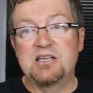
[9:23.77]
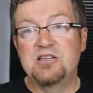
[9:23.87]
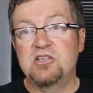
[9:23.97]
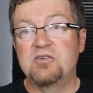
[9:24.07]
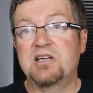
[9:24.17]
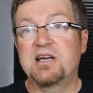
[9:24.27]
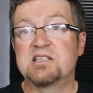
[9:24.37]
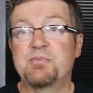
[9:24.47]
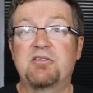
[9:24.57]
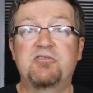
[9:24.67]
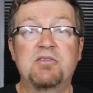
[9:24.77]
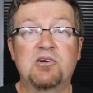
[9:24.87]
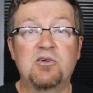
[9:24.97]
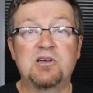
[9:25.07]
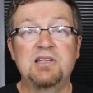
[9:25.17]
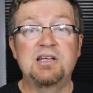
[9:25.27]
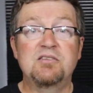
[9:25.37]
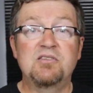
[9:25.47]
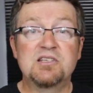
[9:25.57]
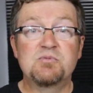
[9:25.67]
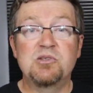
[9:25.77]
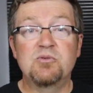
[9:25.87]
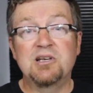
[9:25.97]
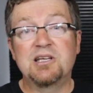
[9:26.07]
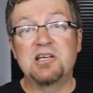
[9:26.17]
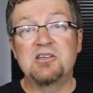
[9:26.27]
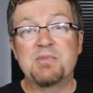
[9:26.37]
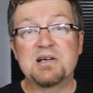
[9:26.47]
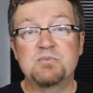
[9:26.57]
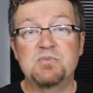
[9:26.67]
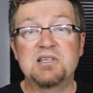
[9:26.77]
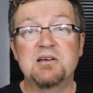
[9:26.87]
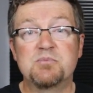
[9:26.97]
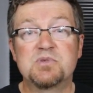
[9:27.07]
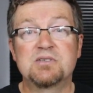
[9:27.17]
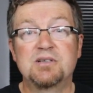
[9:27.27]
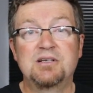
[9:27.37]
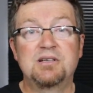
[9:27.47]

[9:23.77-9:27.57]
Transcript: in the UK is about 5 o'clock in the evening is when you're going to get your maximum temps.